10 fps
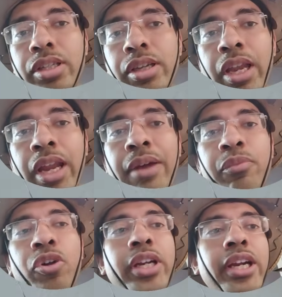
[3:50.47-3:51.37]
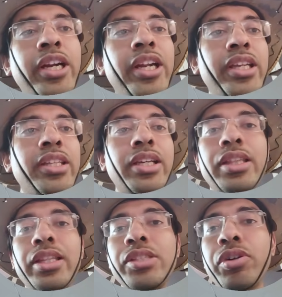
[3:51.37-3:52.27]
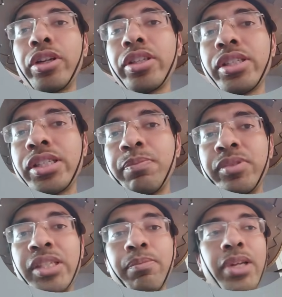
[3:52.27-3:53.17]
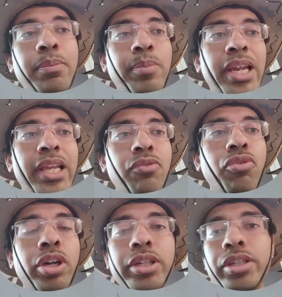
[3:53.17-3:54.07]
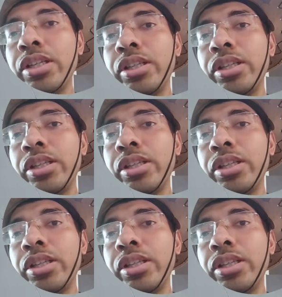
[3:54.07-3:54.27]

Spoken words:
And I have not added anything in this water. This is simply plain water.